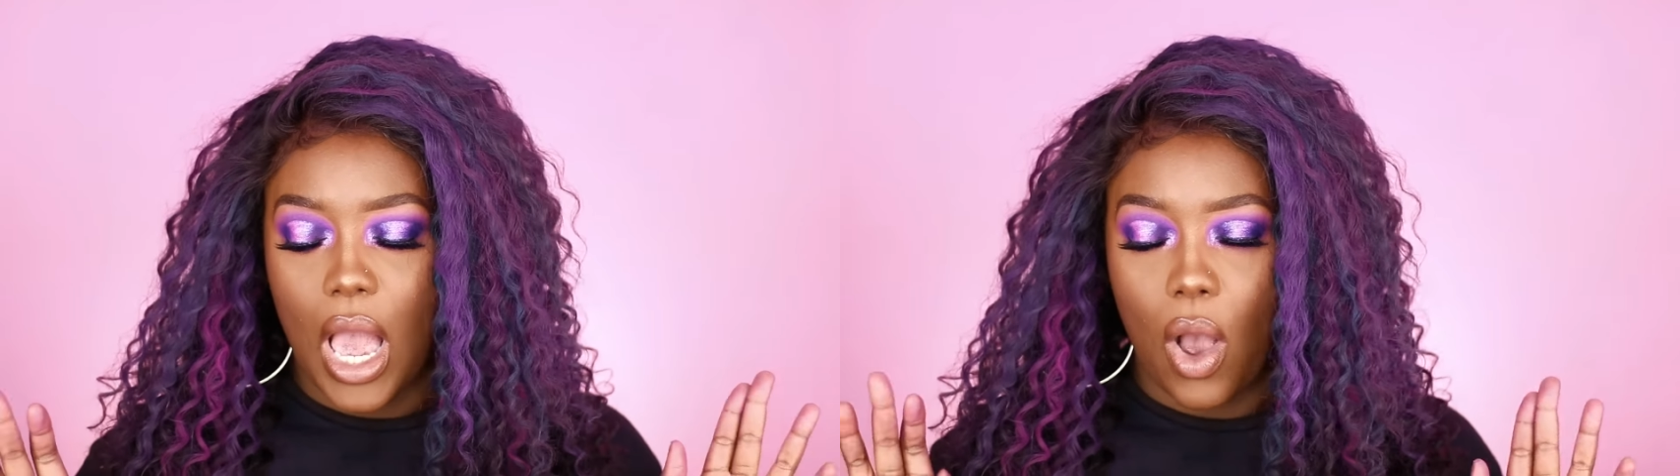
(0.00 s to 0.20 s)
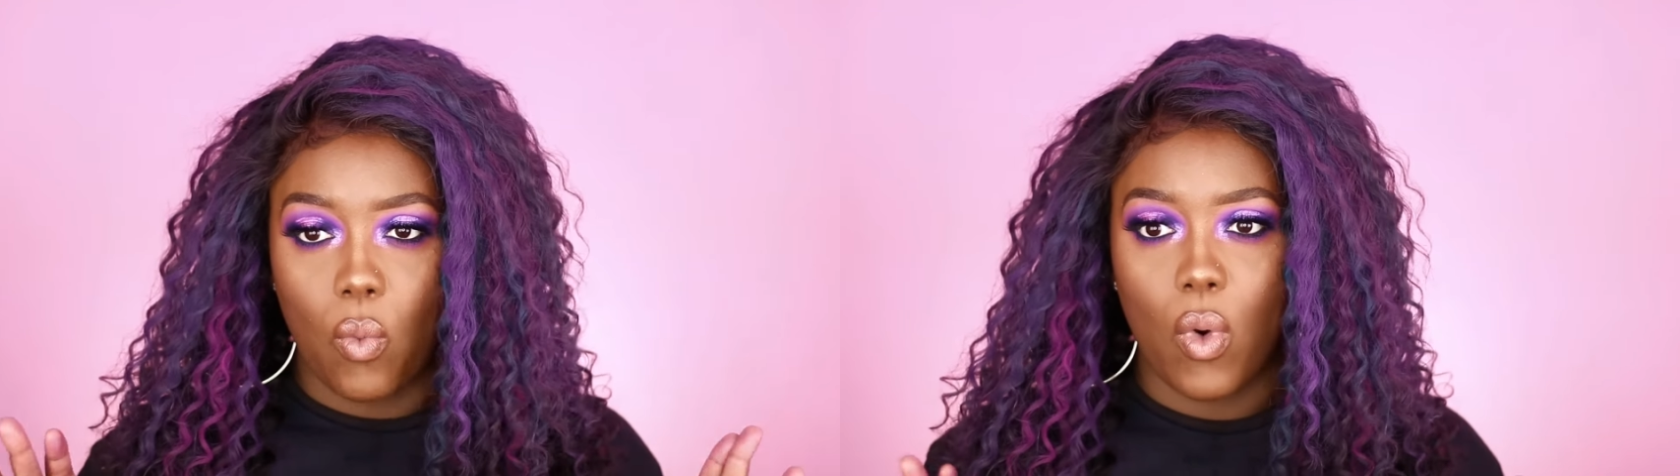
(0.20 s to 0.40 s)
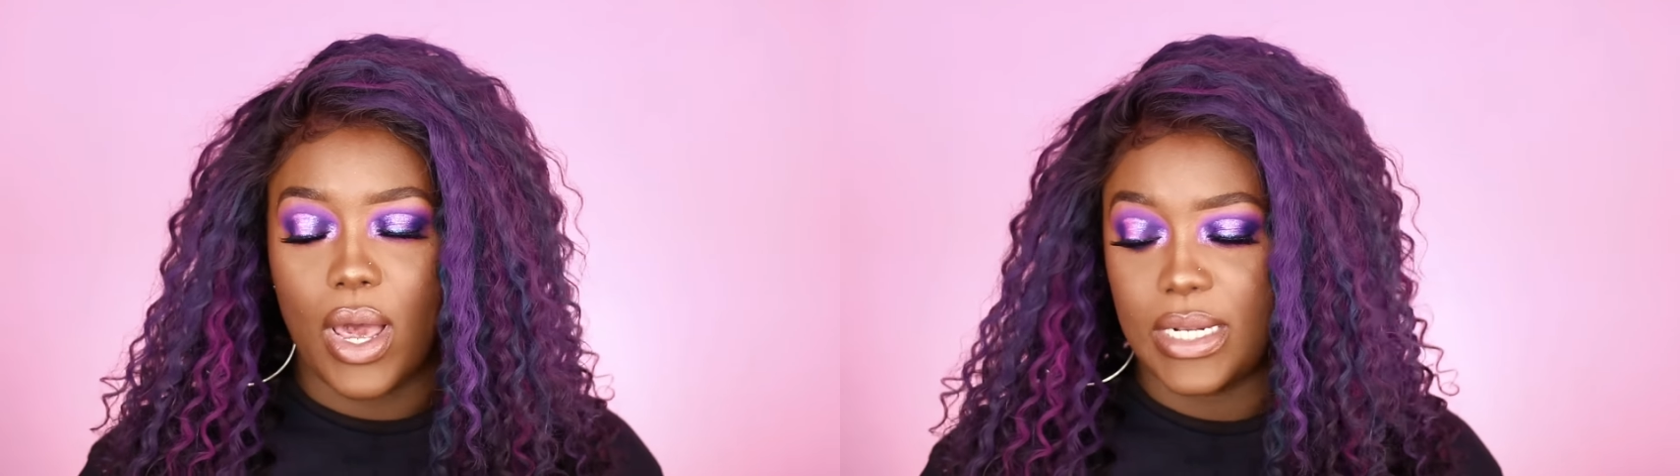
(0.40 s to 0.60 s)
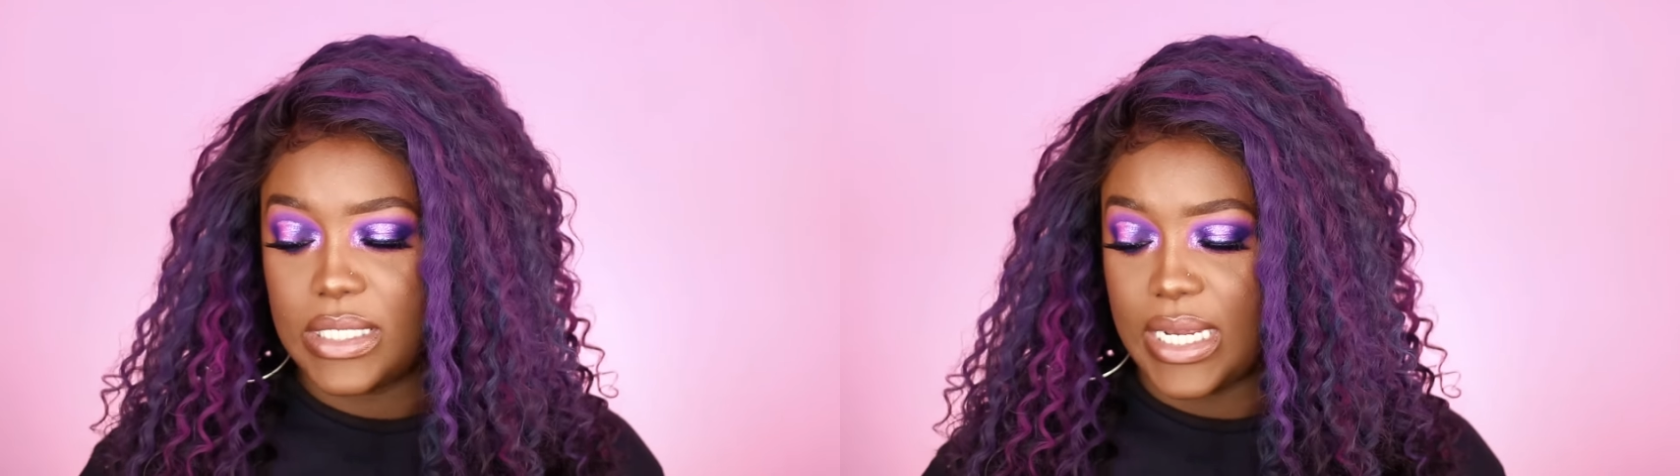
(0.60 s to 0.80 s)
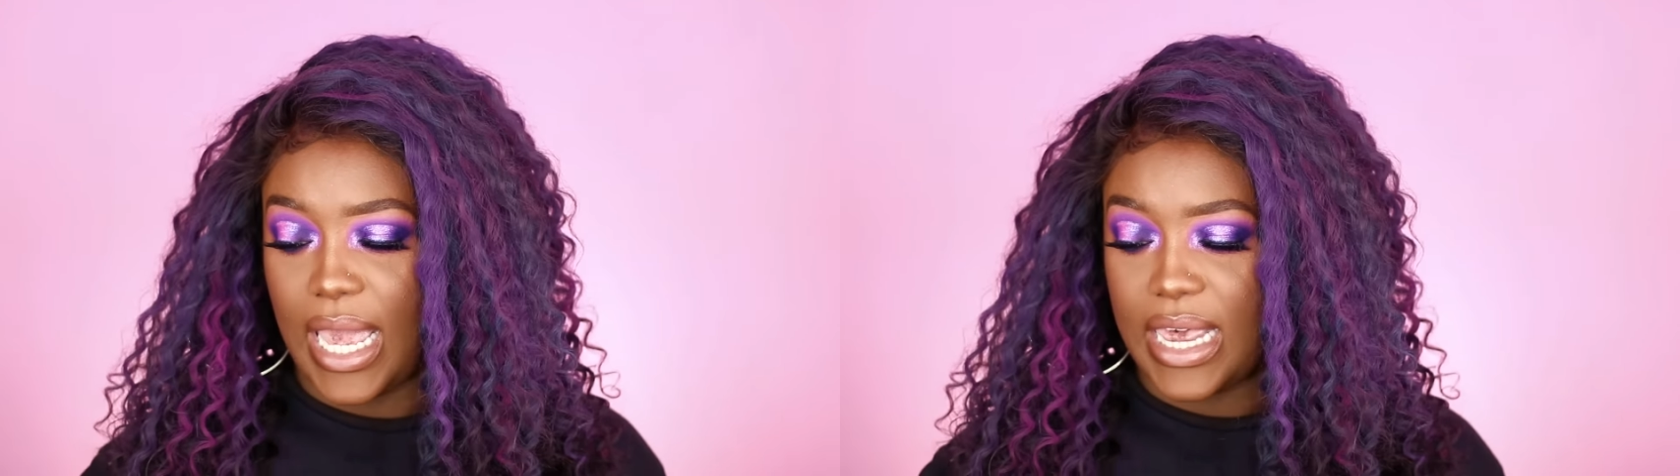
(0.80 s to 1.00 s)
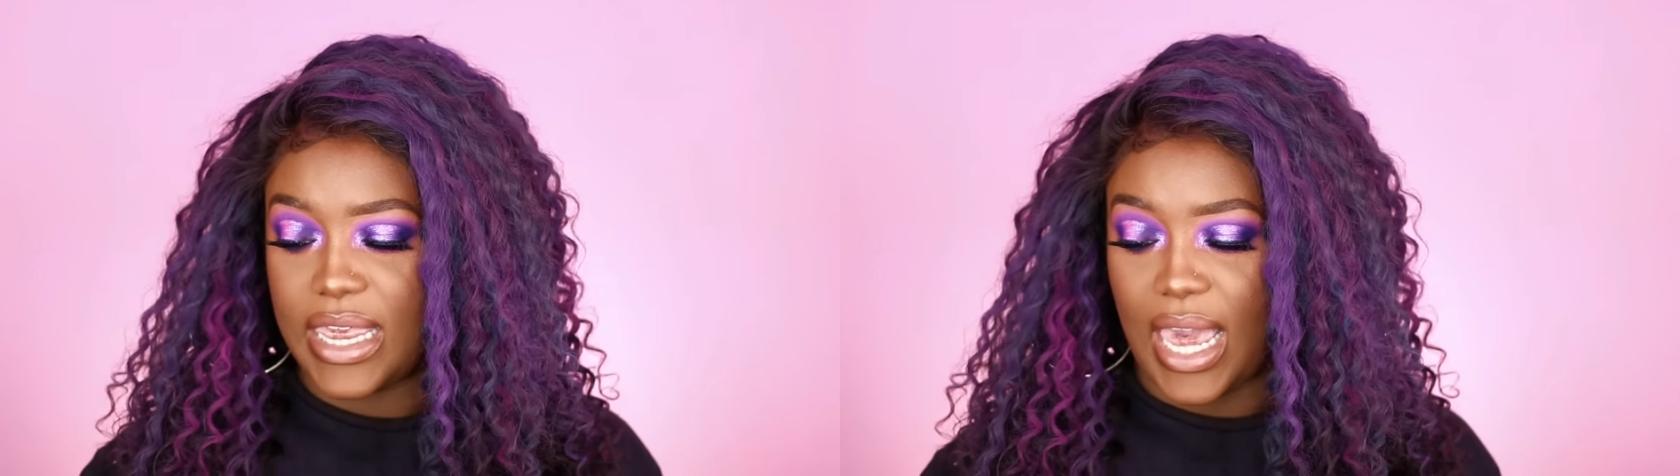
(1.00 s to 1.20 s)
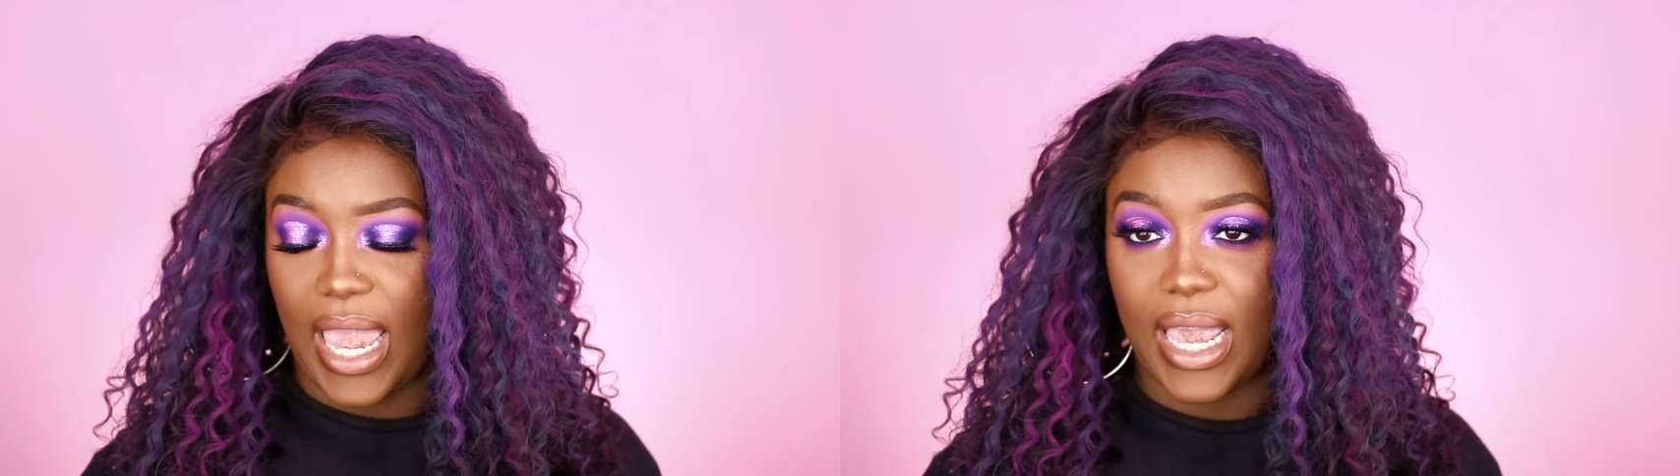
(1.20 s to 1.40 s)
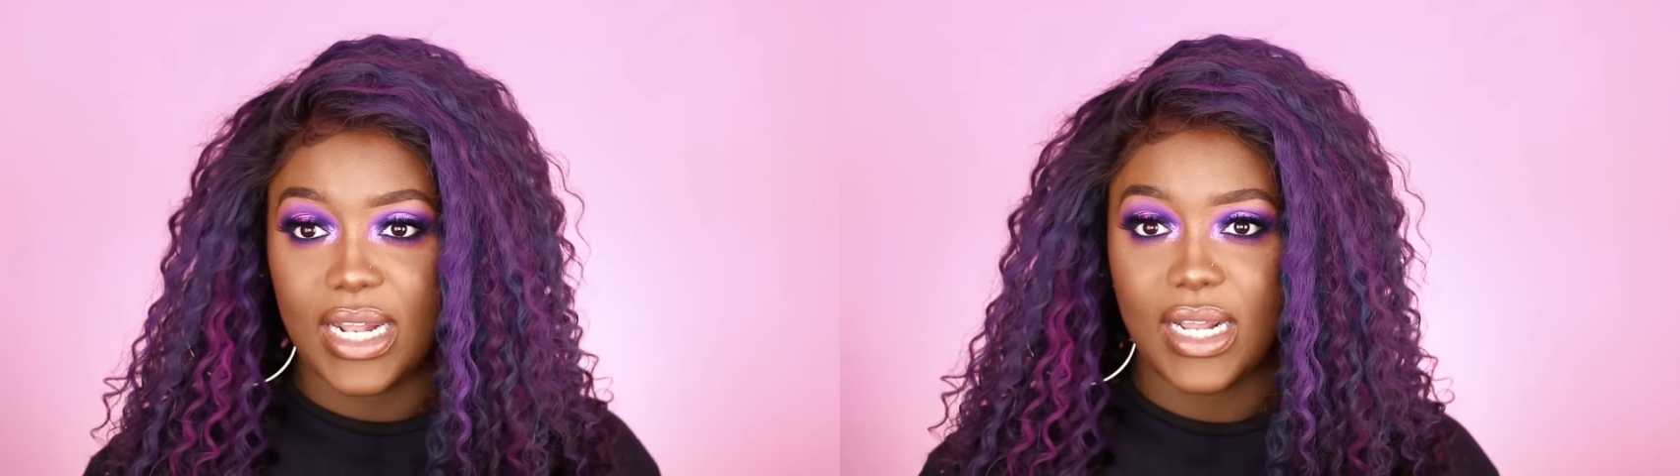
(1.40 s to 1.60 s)
a one-day
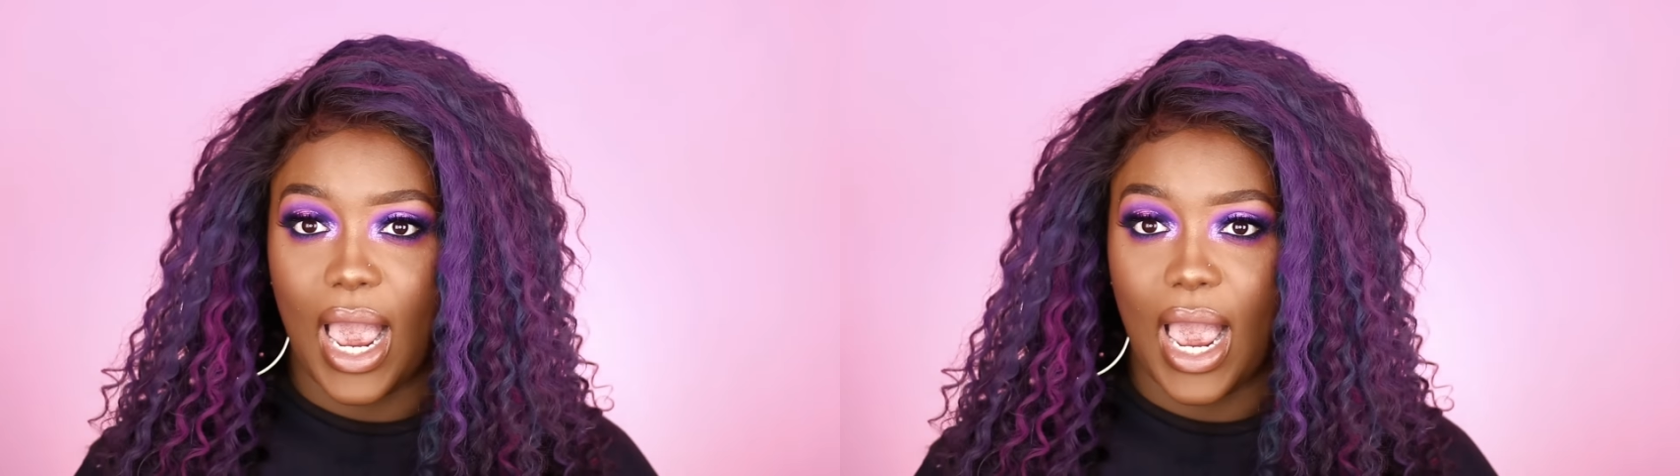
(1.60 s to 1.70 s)
thing.